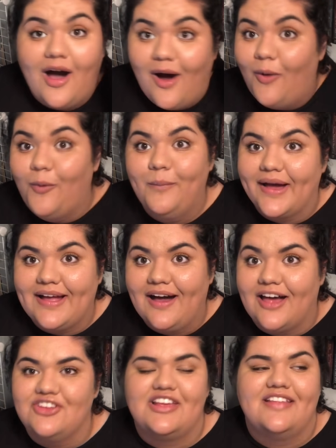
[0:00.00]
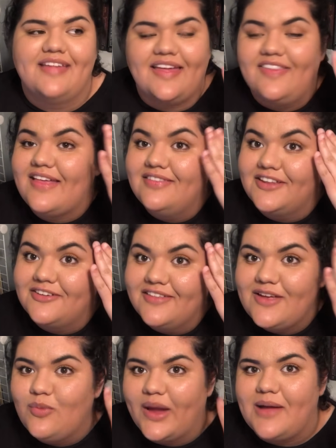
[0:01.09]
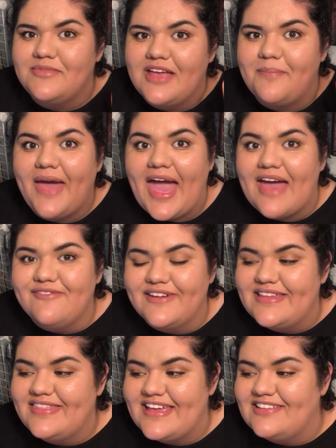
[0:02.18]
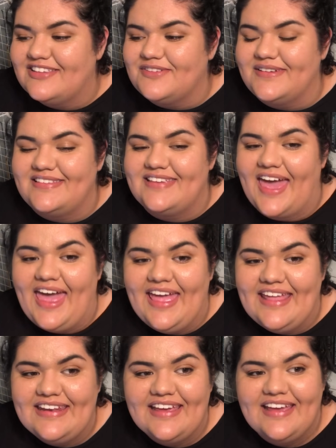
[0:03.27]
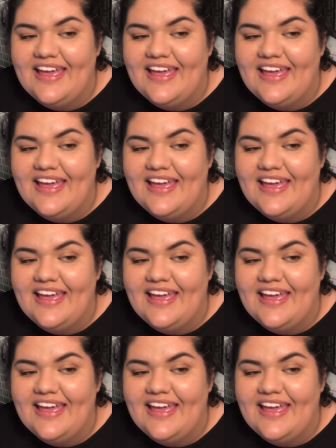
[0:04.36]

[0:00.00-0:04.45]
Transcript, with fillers: Oh my gosh, it's like they literally ramped up everything to a 10